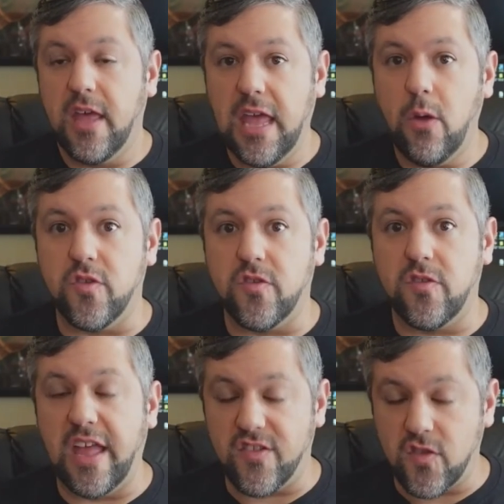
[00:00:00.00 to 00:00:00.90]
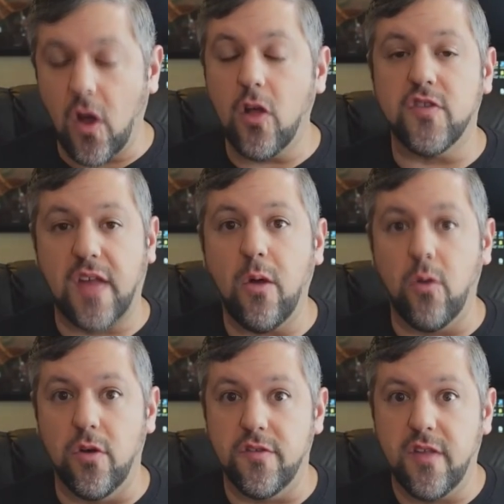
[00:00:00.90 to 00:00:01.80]
He was as tall as I
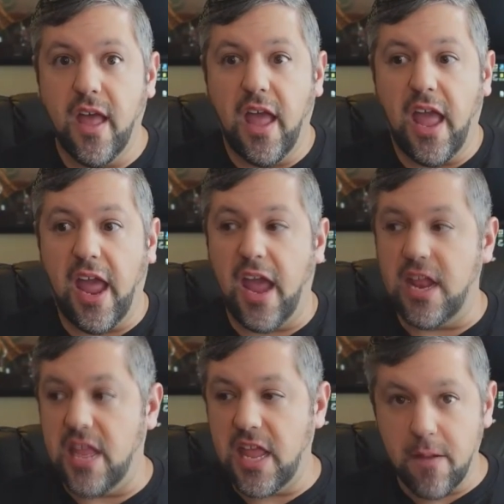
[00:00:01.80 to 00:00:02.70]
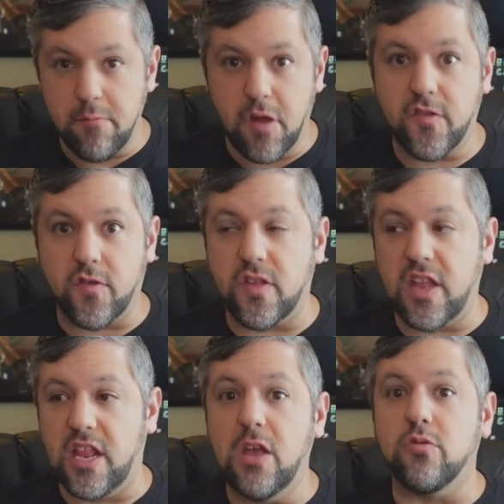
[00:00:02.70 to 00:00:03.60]
was, and he had muscles,
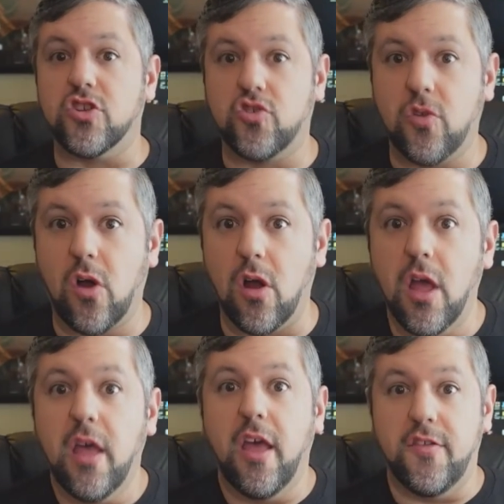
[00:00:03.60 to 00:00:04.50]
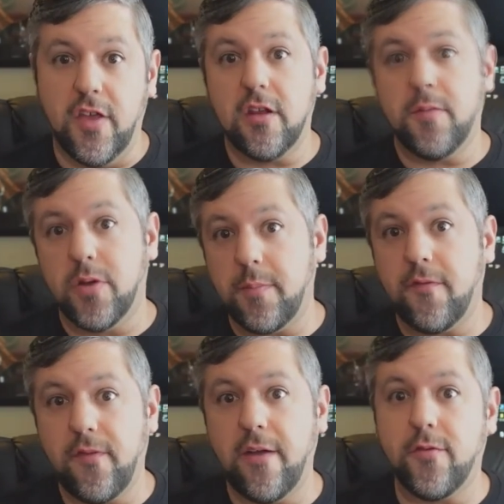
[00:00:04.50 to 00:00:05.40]
and he was strong. Is he going to put up
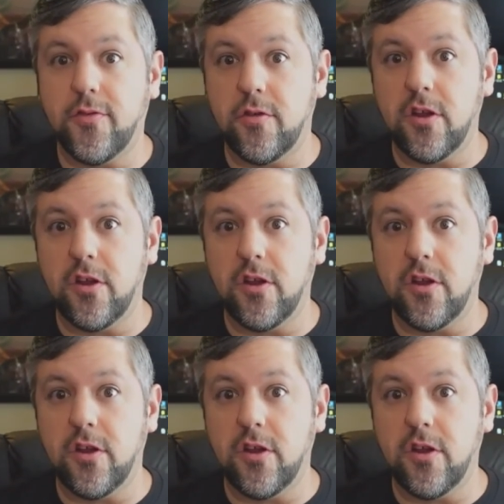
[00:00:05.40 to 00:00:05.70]
a fight for a